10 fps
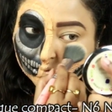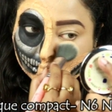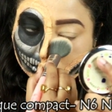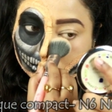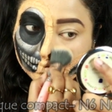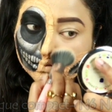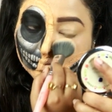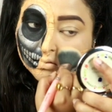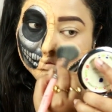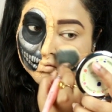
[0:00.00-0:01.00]
and I'm just
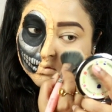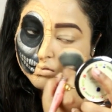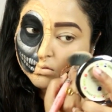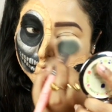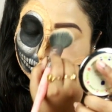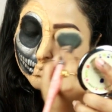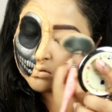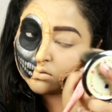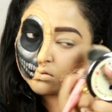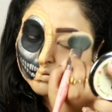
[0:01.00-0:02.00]
setting the
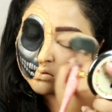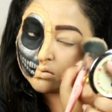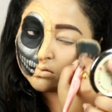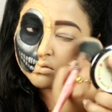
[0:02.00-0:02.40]
areas